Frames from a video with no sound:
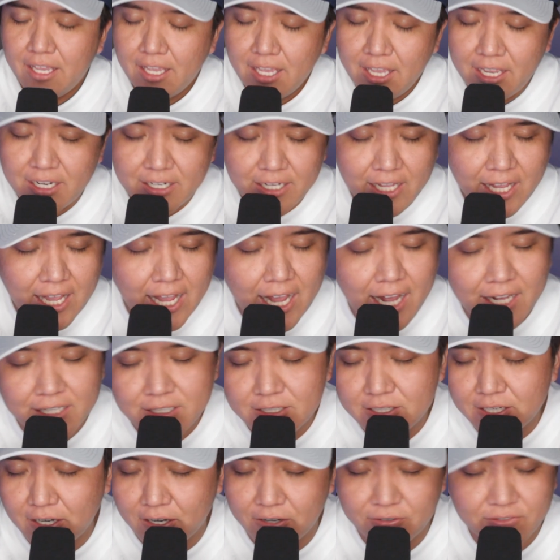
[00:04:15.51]
and
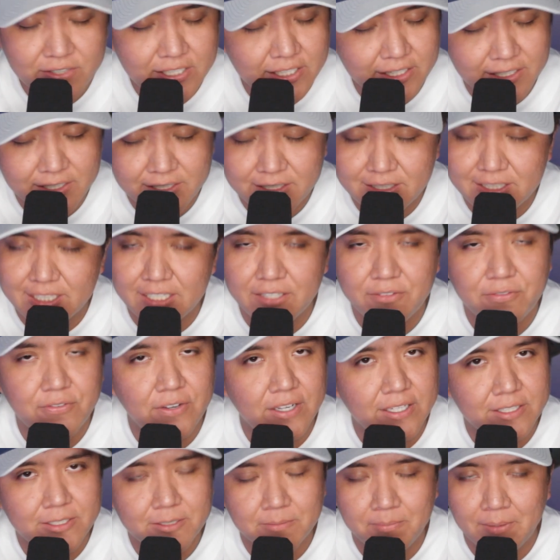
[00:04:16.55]
hats off to this
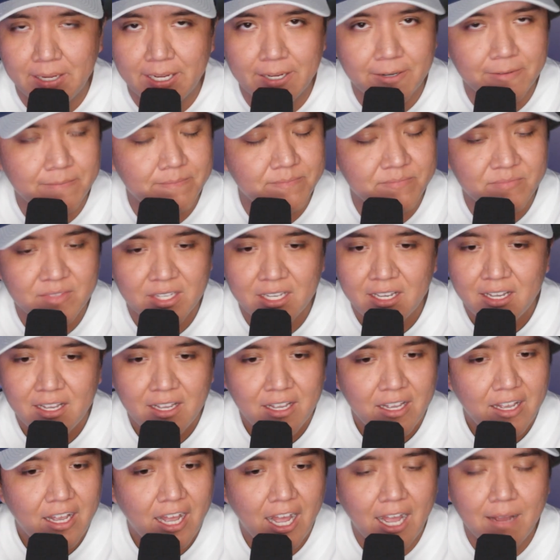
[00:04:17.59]
defense, man.
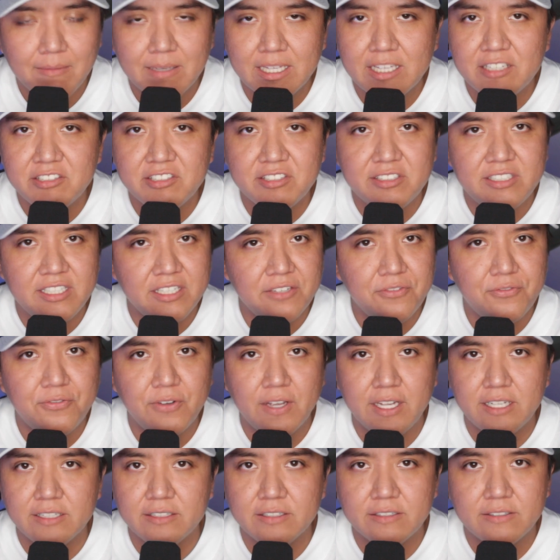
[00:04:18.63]
I mean, this
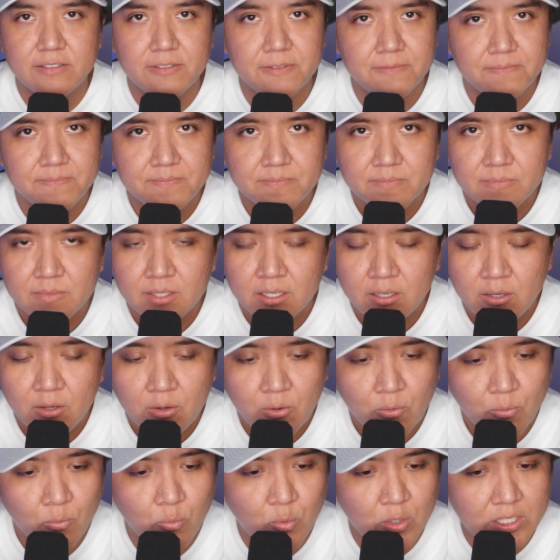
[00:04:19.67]
defense
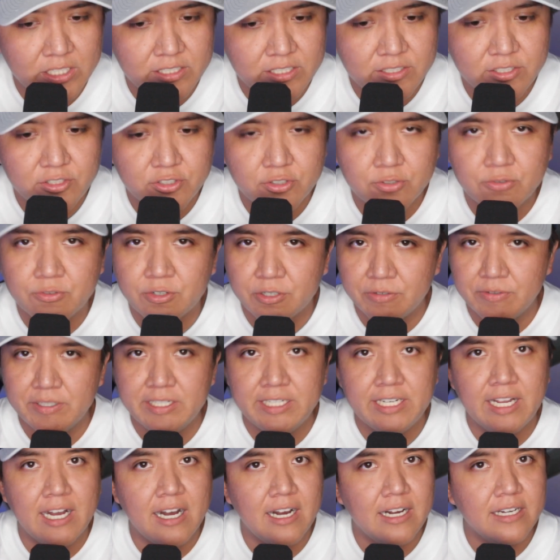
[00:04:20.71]
was
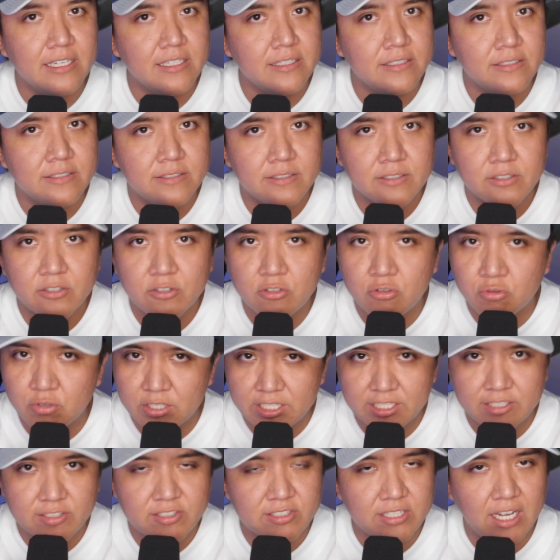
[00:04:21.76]
scrutinized,
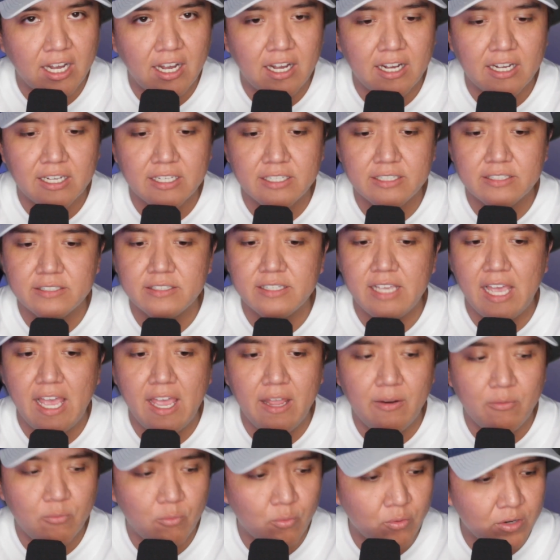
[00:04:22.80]
criticized,
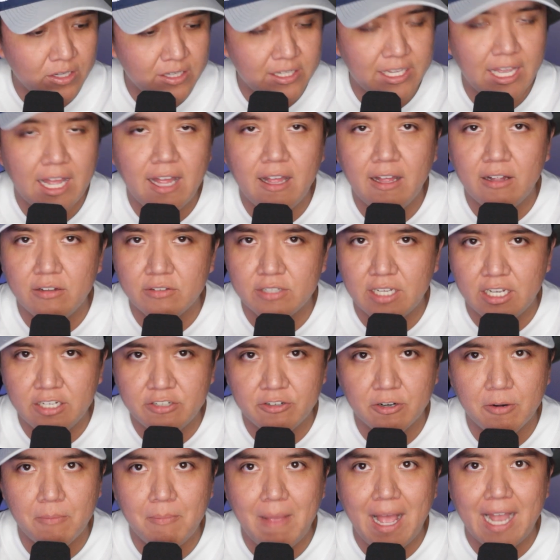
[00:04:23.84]
and really held
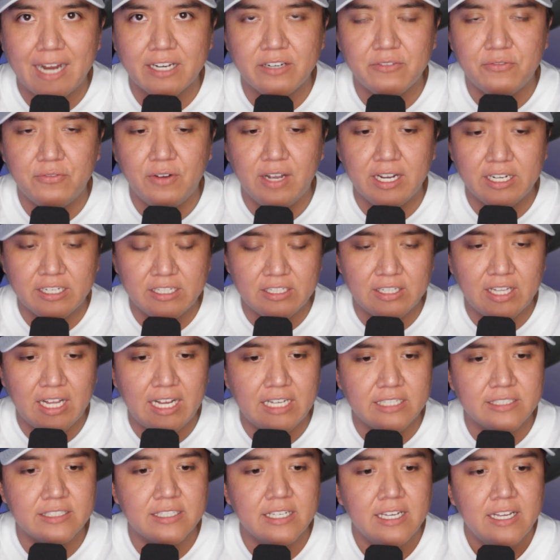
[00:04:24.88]
under a magnifying
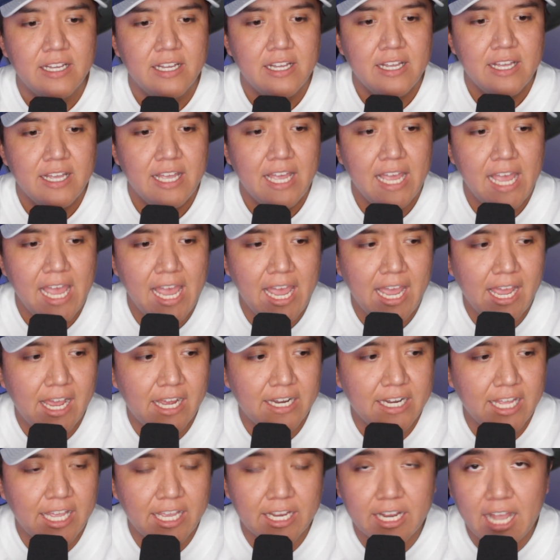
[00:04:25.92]
glass.
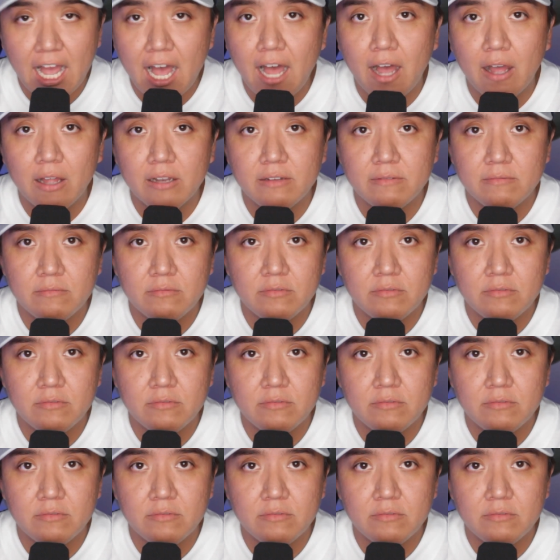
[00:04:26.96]
And it got